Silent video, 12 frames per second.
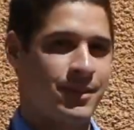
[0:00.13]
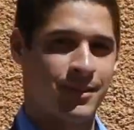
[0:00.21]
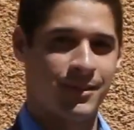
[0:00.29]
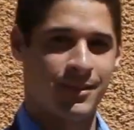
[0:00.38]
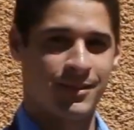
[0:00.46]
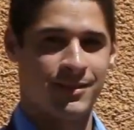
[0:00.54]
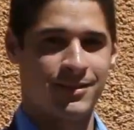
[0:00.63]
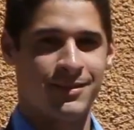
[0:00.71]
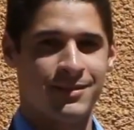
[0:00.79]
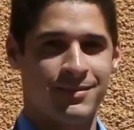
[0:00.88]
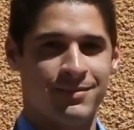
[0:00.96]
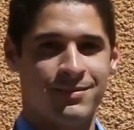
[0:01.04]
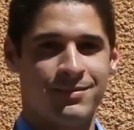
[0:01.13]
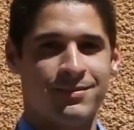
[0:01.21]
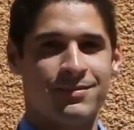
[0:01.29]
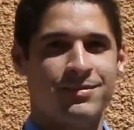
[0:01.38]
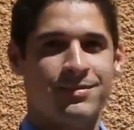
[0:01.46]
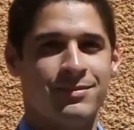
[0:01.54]

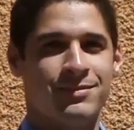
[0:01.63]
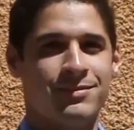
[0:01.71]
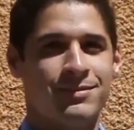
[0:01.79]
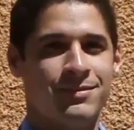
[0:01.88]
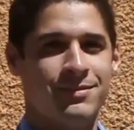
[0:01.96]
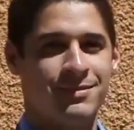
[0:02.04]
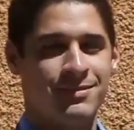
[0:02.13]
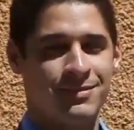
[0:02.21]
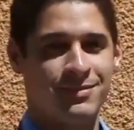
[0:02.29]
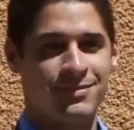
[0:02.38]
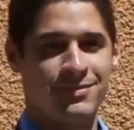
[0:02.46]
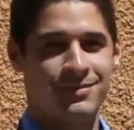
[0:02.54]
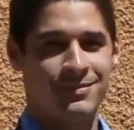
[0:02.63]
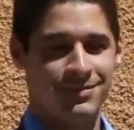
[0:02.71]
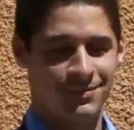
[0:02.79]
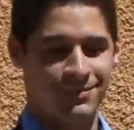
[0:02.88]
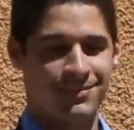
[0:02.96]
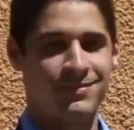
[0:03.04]

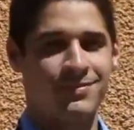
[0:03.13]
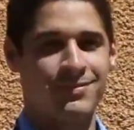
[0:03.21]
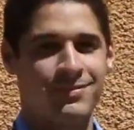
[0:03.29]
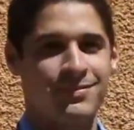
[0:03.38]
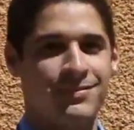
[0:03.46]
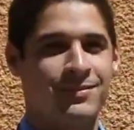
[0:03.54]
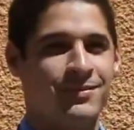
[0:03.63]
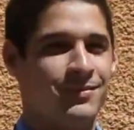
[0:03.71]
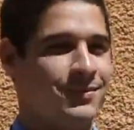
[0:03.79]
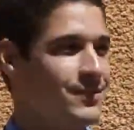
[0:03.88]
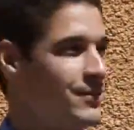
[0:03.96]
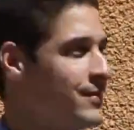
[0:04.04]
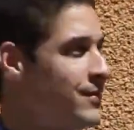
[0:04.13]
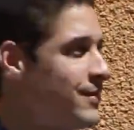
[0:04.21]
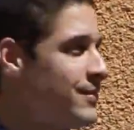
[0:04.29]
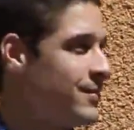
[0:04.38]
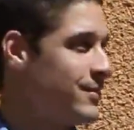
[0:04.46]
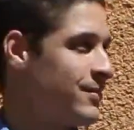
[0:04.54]

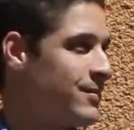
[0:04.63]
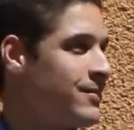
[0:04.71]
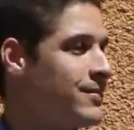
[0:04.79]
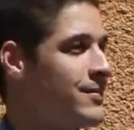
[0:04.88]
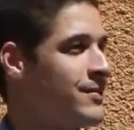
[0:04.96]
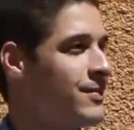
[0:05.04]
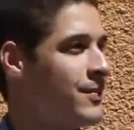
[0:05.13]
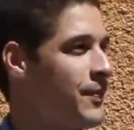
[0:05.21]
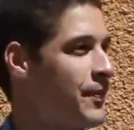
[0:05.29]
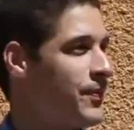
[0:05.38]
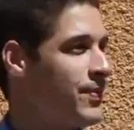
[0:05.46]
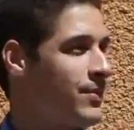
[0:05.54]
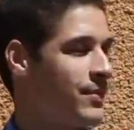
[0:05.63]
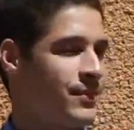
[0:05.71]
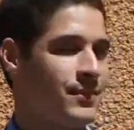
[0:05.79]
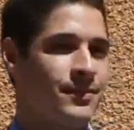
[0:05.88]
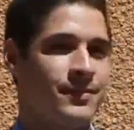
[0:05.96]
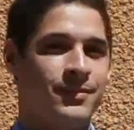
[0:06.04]

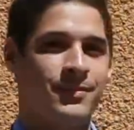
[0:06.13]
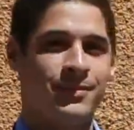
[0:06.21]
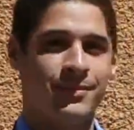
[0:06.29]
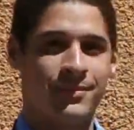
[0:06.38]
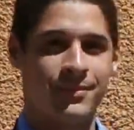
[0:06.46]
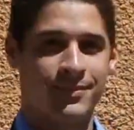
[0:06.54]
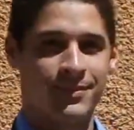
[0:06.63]
[no speech]